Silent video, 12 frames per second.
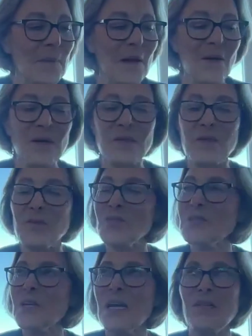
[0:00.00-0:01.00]
parents, they're
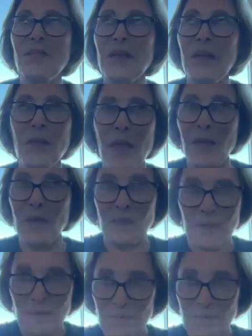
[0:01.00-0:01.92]
just kind of in that